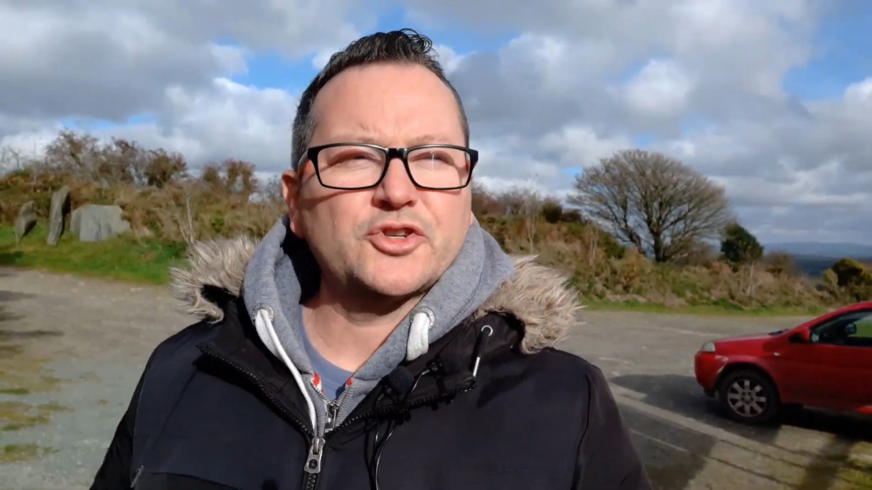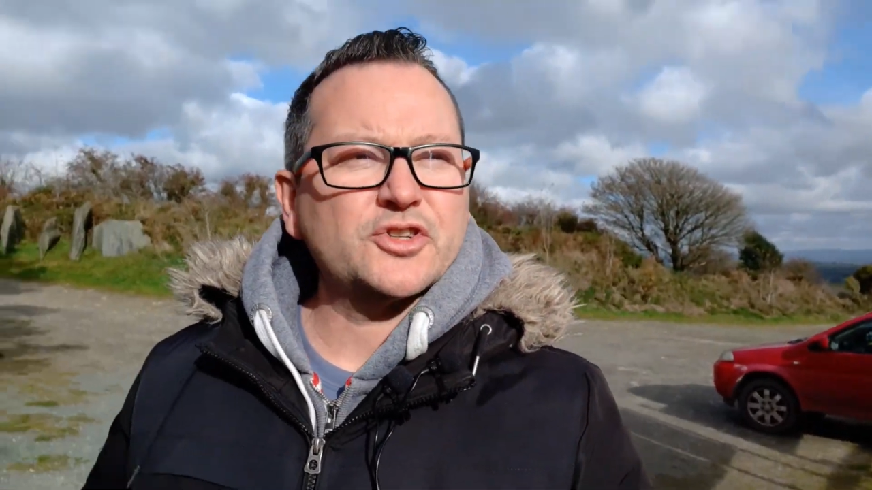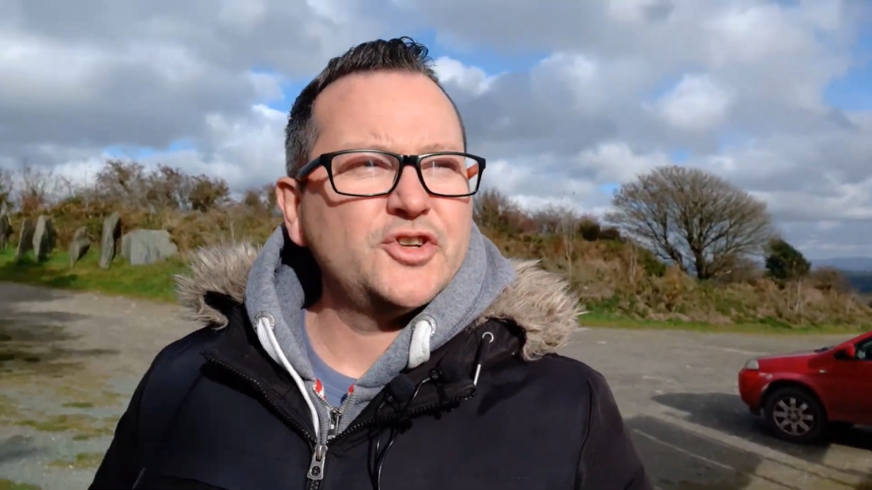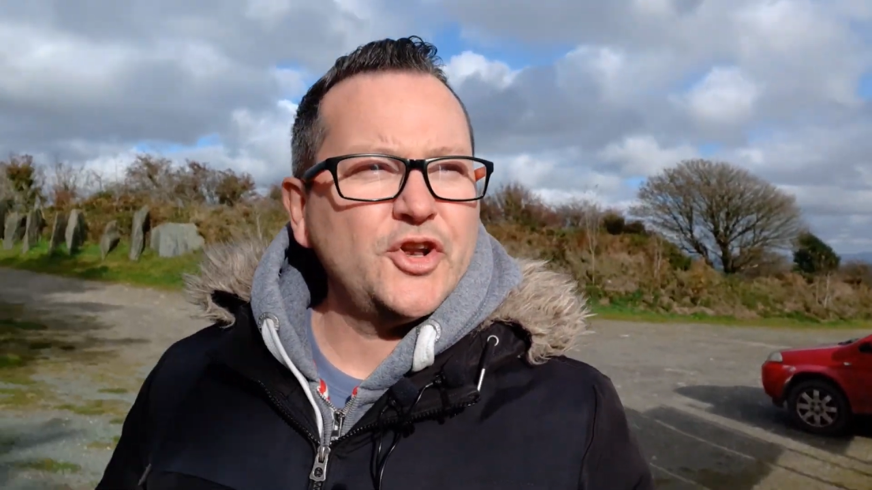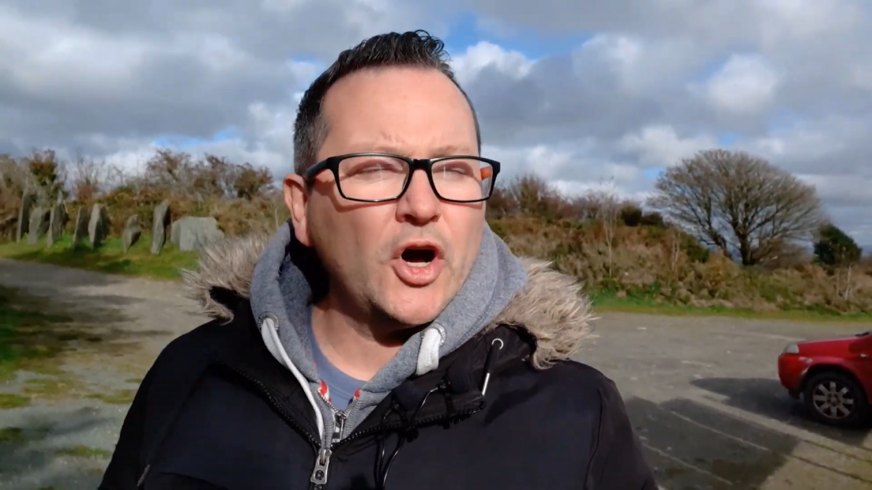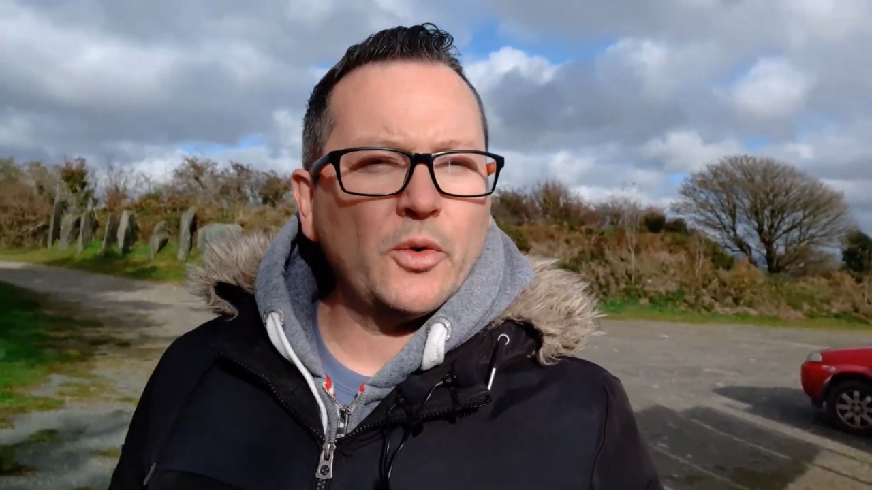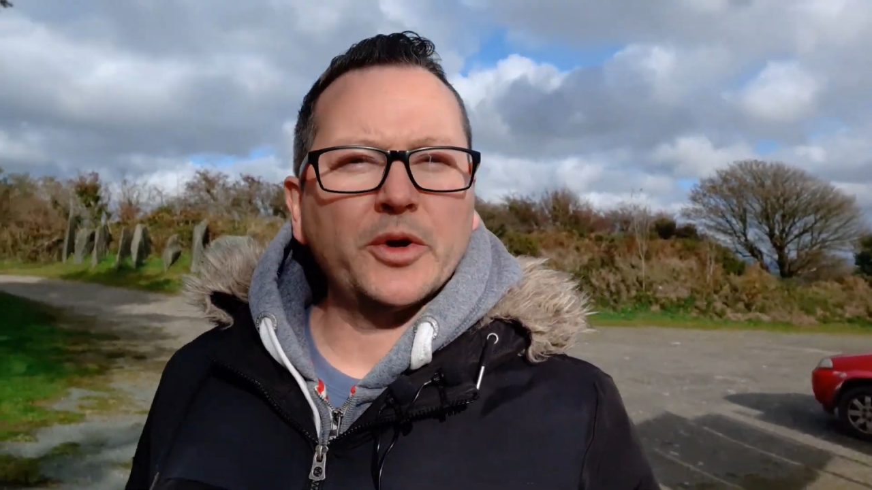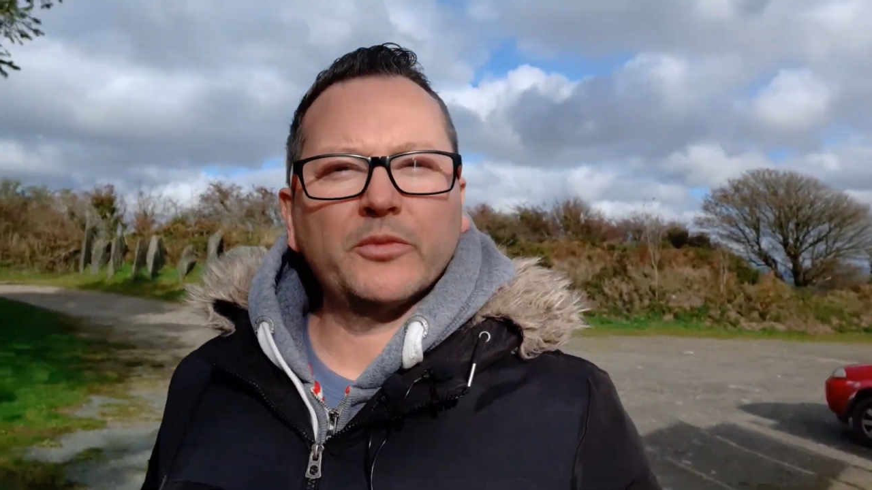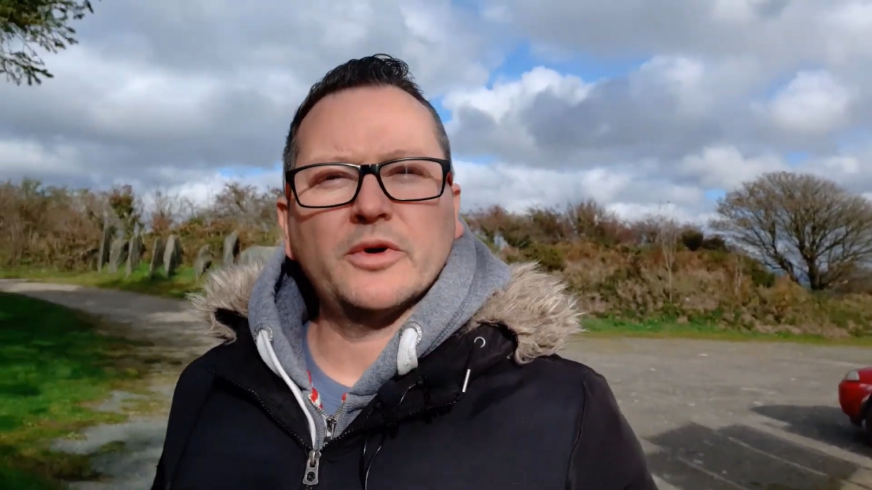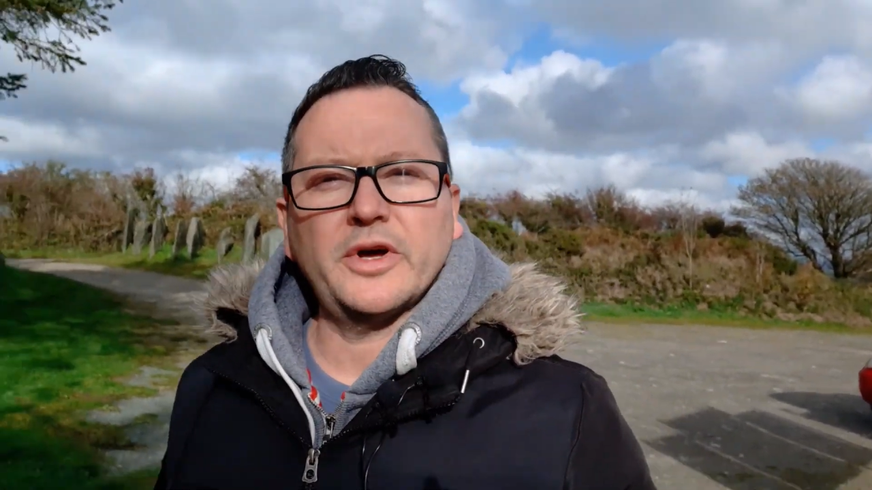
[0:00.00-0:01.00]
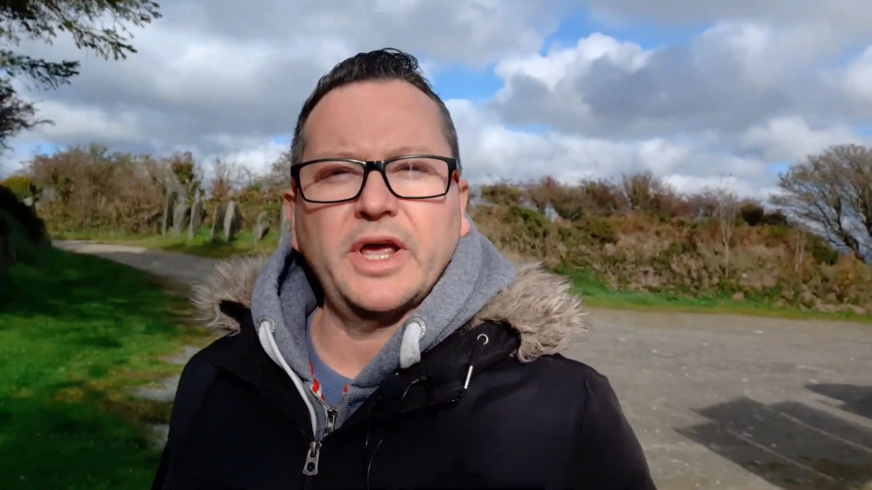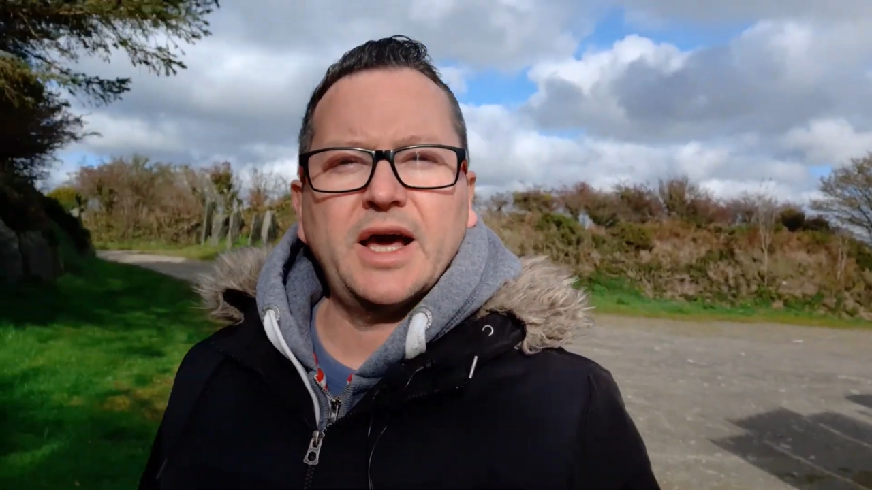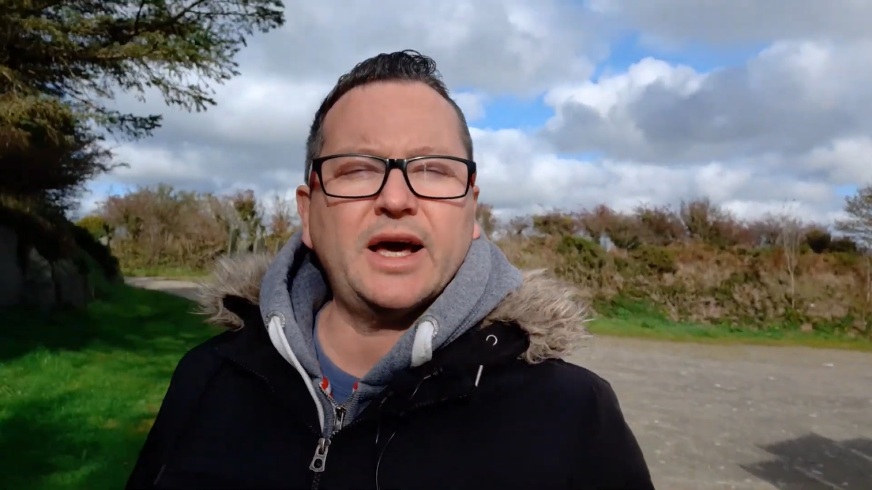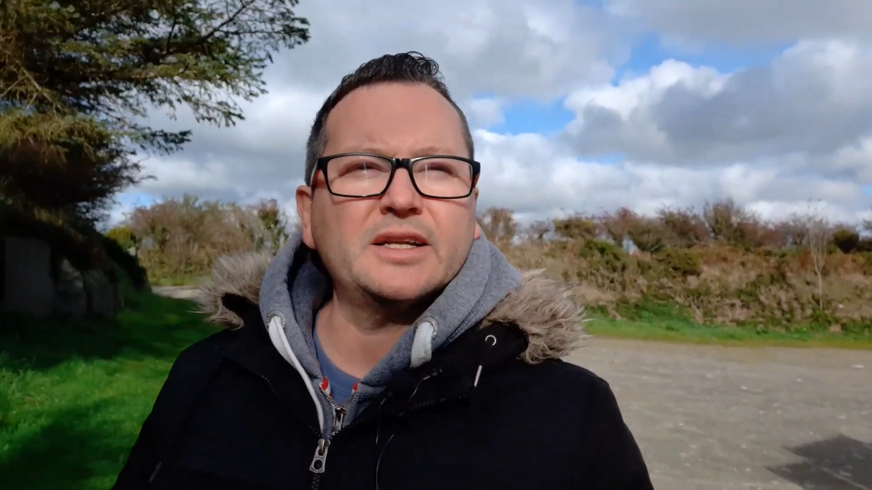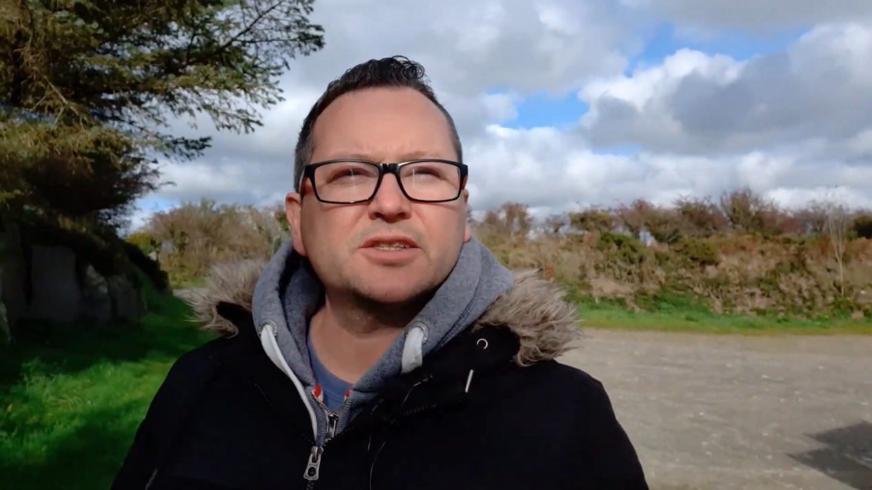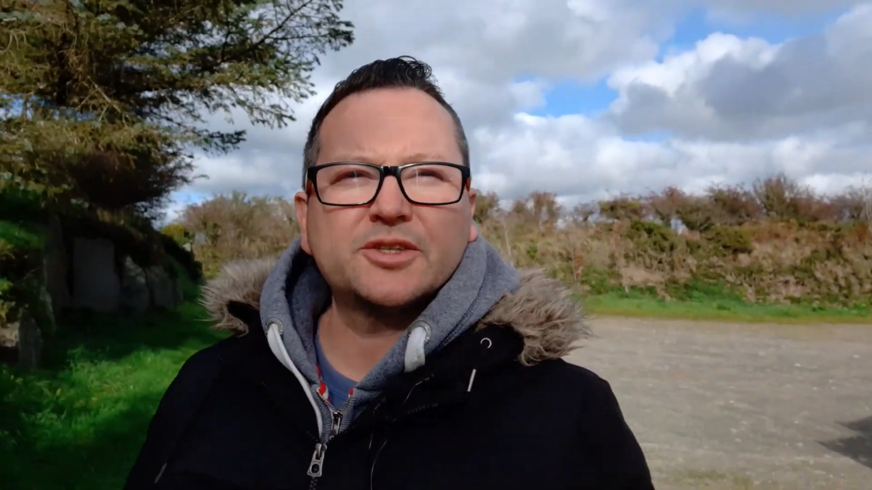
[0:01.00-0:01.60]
just knowing what I had